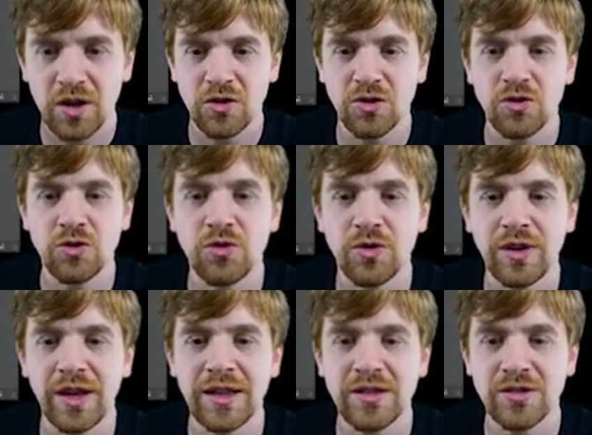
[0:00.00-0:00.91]
So to
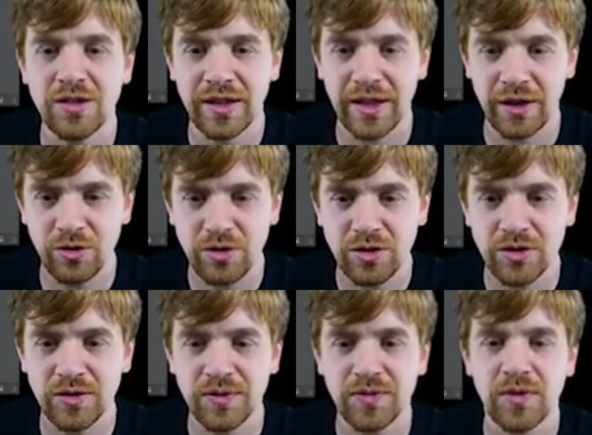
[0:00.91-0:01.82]
create the
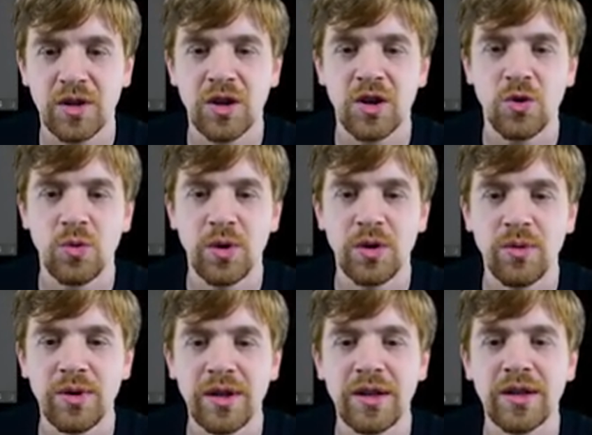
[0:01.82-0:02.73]
layout, we
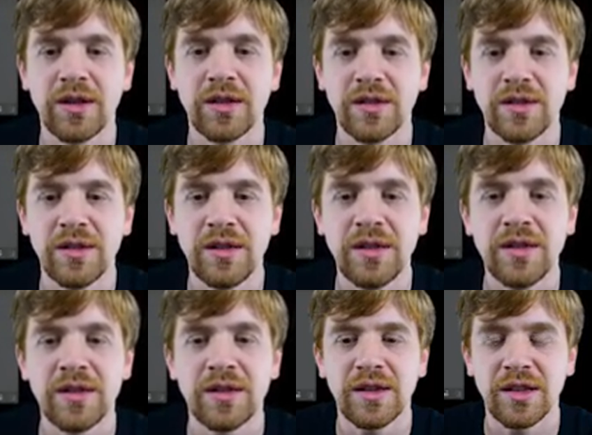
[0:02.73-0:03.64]
will
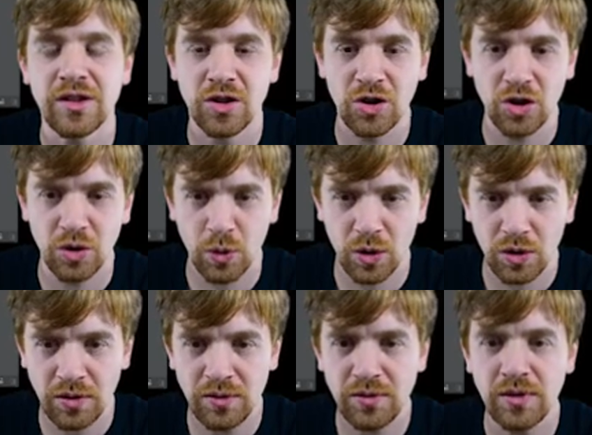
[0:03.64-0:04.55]
need in
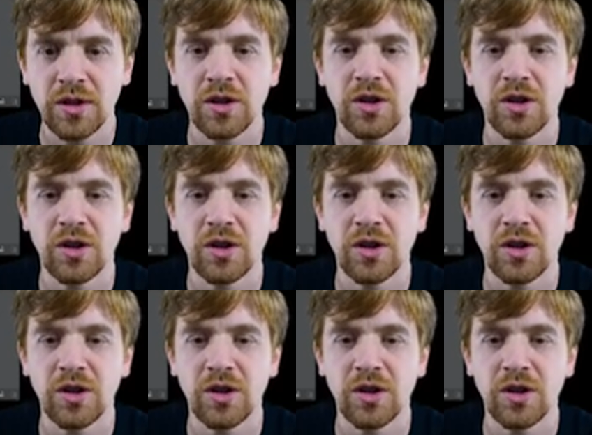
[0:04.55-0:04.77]
global